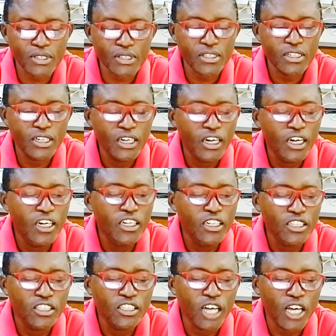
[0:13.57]
Are you a small
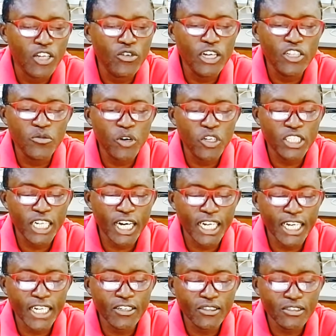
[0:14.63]
channel?
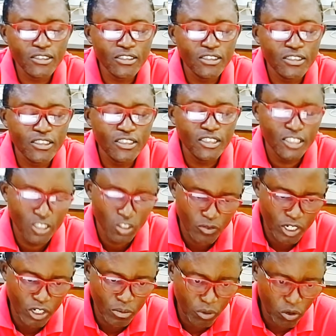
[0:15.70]
You've been uploading
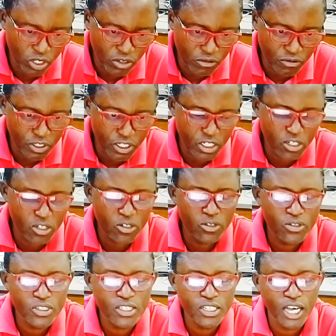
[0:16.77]
videos and you hardly
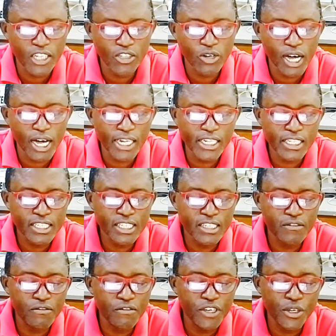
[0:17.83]
see
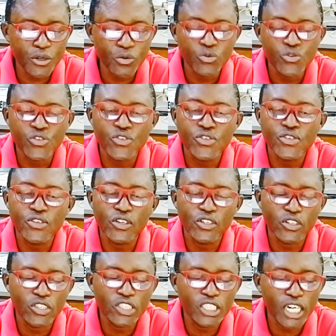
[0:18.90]
views on your channel.
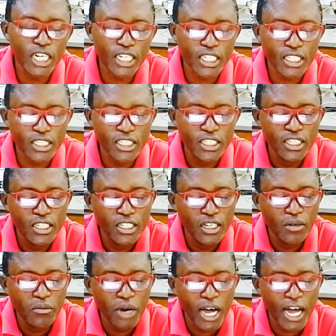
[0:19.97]
Perhaps you
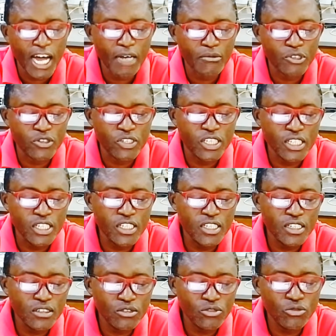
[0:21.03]
see 2
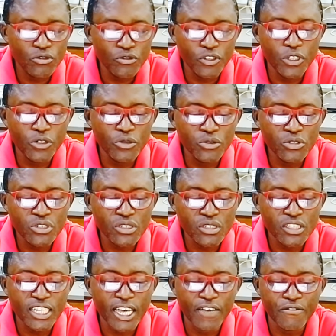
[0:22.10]
views, 10 views,
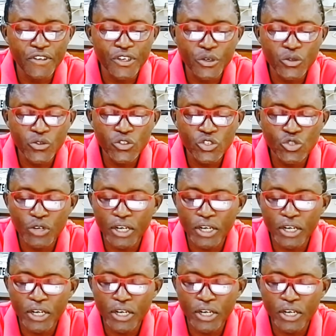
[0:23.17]
12 views,